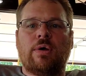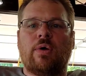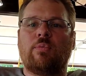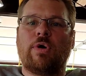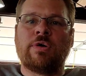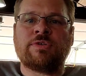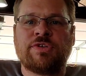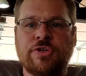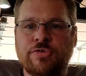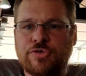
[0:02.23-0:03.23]
Welcome to
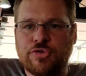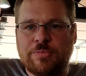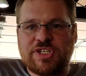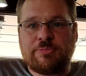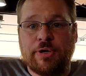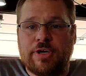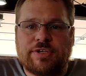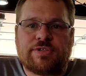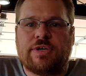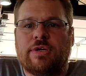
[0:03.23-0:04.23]
the YouTube
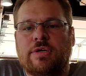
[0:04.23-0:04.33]
experience.